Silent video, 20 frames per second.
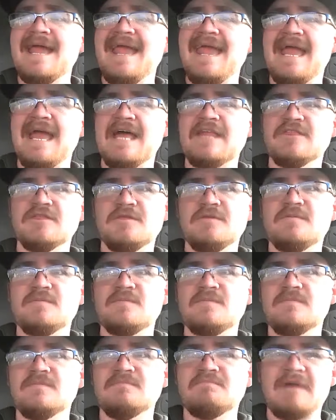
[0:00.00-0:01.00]
and
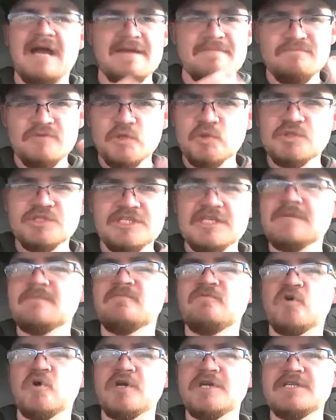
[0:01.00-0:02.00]
my museum
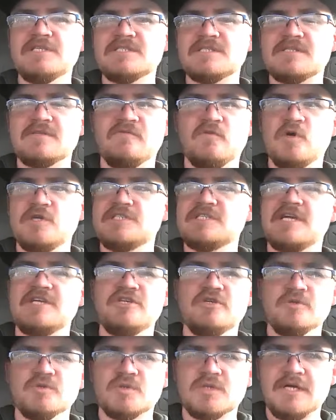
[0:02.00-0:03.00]
voice, the voice I
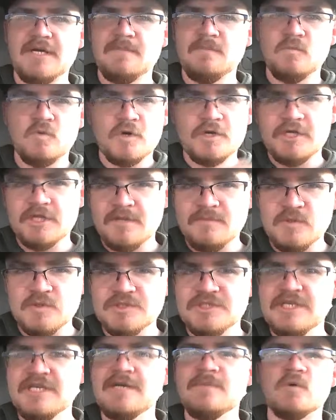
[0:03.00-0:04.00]
use when I'm working at the
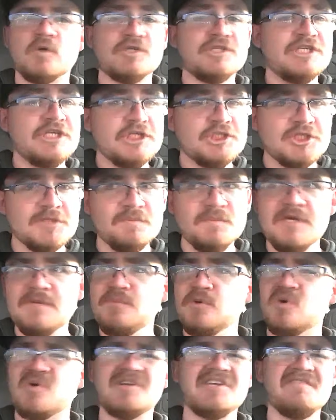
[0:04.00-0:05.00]
museum or teaching
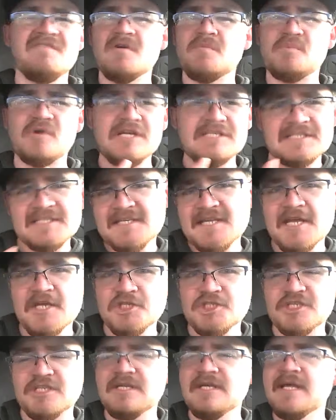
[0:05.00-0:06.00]
people or giving a
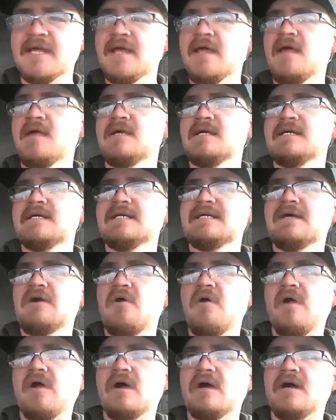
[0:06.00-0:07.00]
presentation.
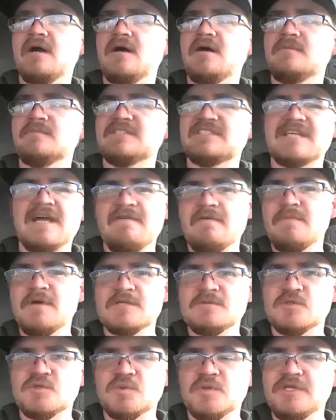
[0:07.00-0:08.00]
It's kind of a
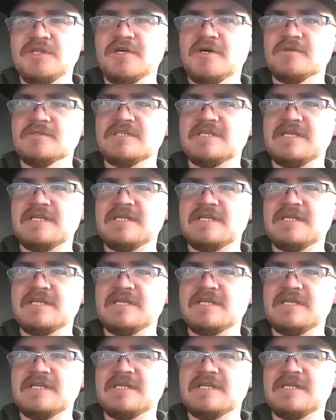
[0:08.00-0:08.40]
mix between those,